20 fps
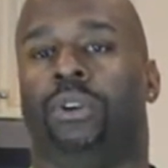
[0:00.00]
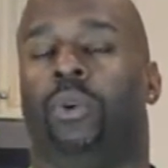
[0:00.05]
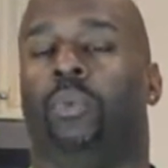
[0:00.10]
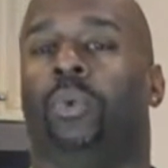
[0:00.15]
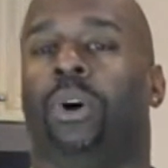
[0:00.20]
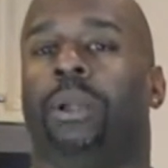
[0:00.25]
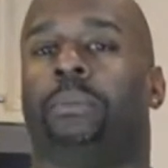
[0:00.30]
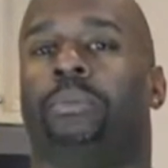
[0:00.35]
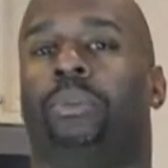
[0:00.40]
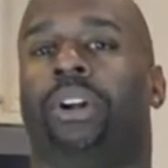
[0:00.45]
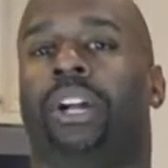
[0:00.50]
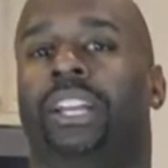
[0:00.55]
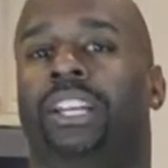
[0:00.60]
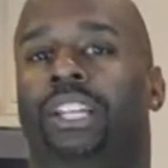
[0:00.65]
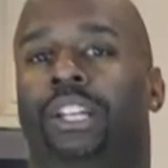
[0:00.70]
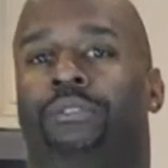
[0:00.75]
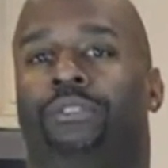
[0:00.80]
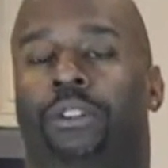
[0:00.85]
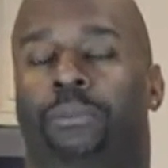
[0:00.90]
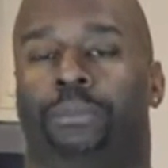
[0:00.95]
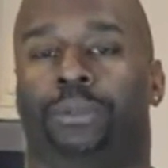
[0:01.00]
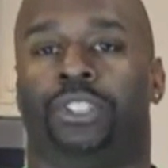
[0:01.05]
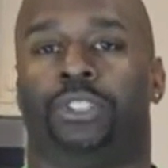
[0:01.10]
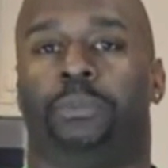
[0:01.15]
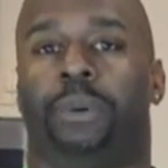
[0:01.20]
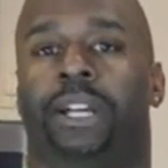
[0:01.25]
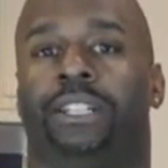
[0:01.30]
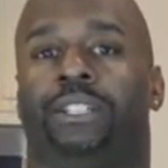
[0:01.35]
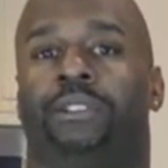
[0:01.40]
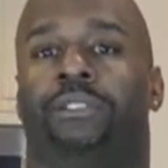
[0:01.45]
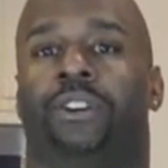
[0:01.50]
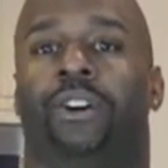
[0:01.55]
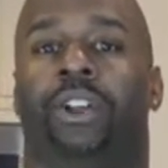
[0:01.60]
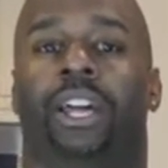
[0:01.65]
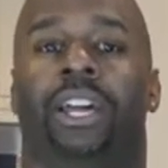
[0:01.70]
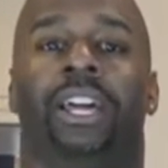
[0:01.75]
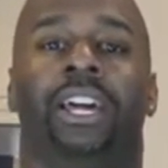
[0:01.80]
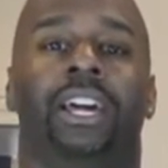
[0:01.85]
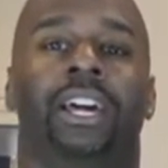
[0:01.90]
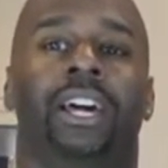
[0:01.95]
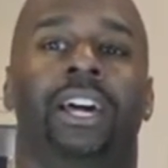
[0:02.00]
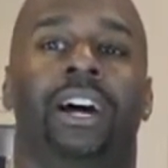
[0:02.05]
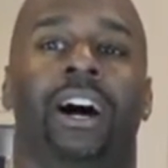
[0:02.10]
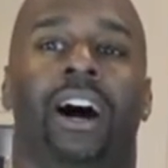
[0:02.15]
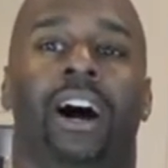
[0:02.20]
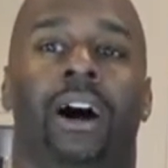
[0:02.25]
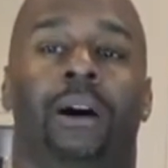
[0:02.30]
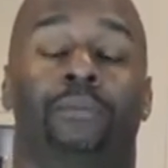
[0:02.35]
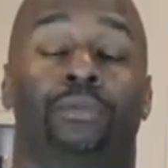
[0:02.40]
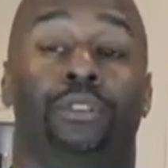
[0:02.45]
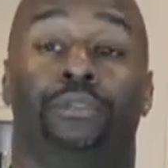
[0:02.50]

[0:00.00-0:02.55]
I want to bring a different perspective on it.